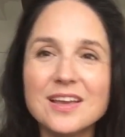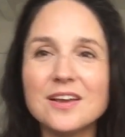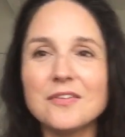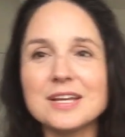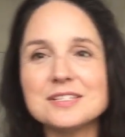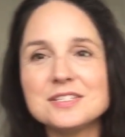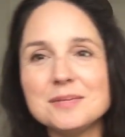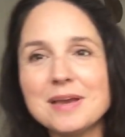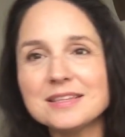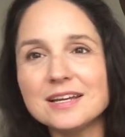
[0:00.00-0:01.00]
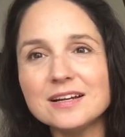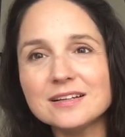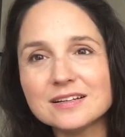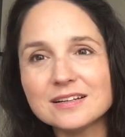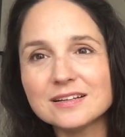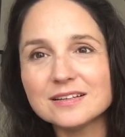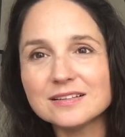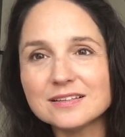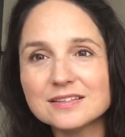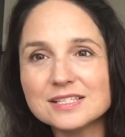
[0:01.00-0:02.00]
Okay, see back there?
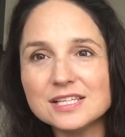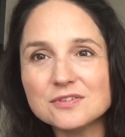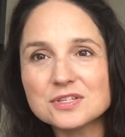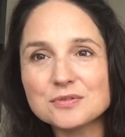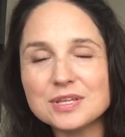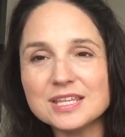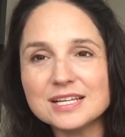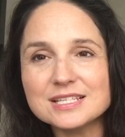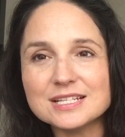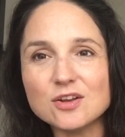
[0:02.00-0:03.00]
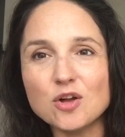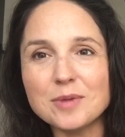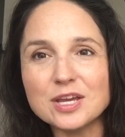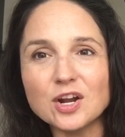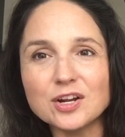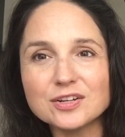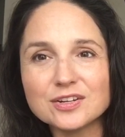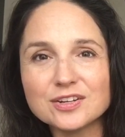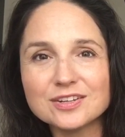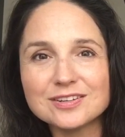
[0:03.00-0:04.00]
See those 3 things? That's all my yarn.
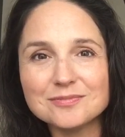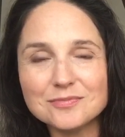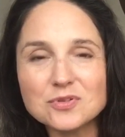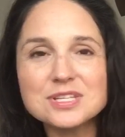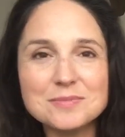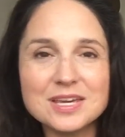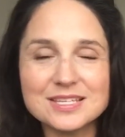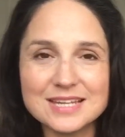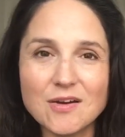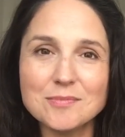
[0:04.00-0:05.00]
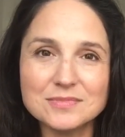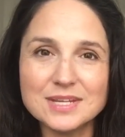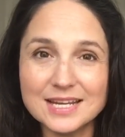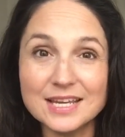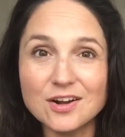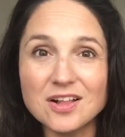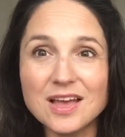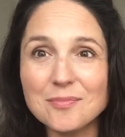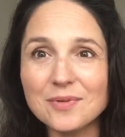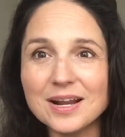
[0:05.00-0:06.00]
Mostly because now I'm knitting it all
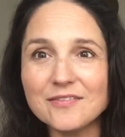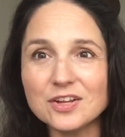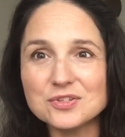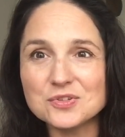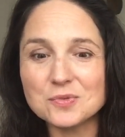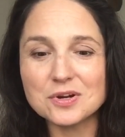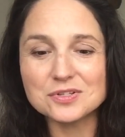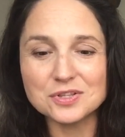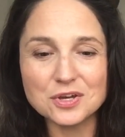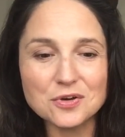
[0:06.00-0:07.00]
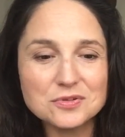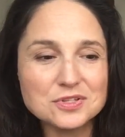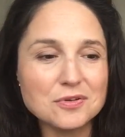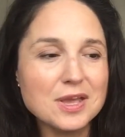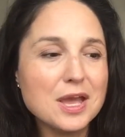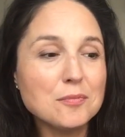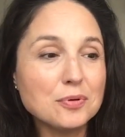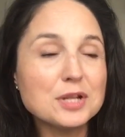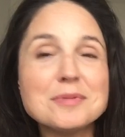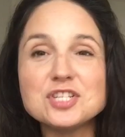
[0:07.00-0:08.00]
up, right? I've got 2 sweaters on the go. So
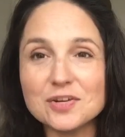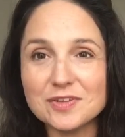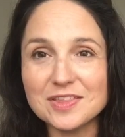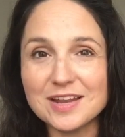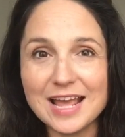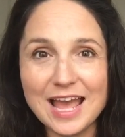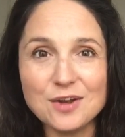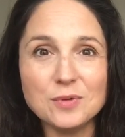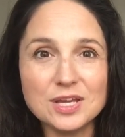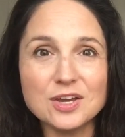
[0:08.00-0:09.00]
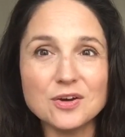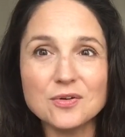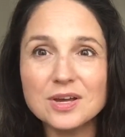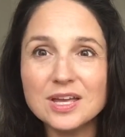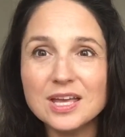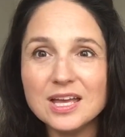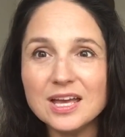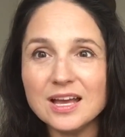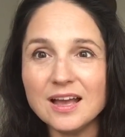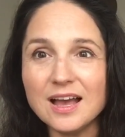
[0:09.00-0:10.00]
pretty everything that I had a week ago,
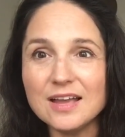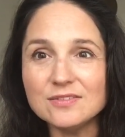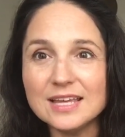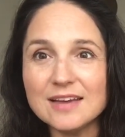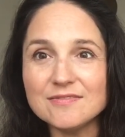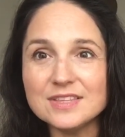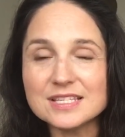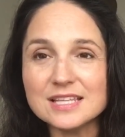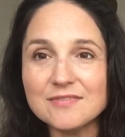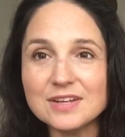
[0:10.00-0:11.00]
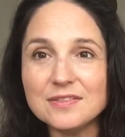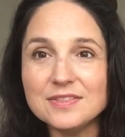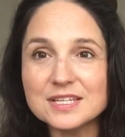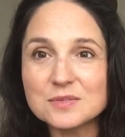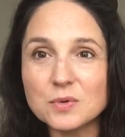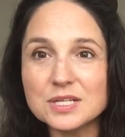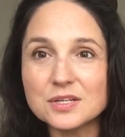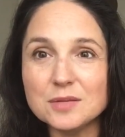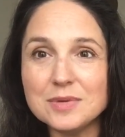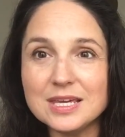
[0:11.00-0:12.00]
I only have this left. And this one is
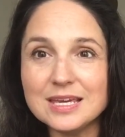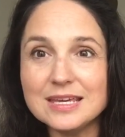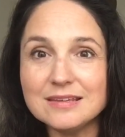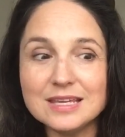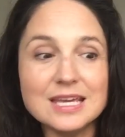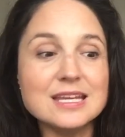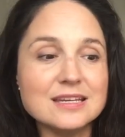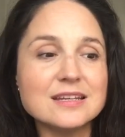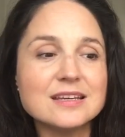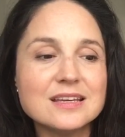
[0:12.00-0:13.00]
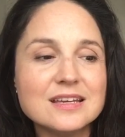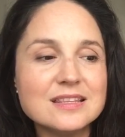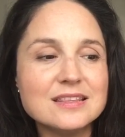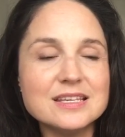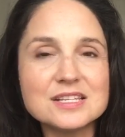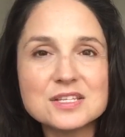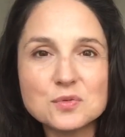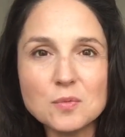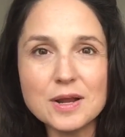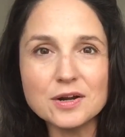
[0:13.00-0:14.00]
going to be in this
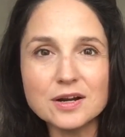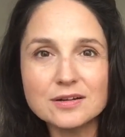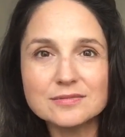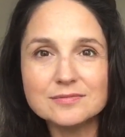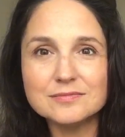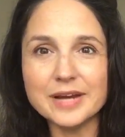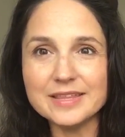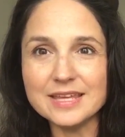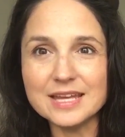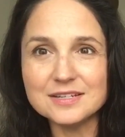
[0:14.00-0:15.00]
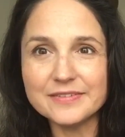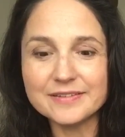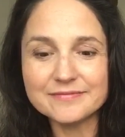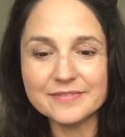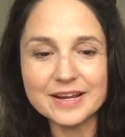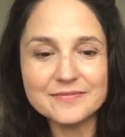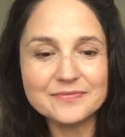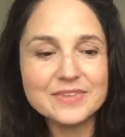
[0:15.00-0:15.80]
sweater by the end of it, right?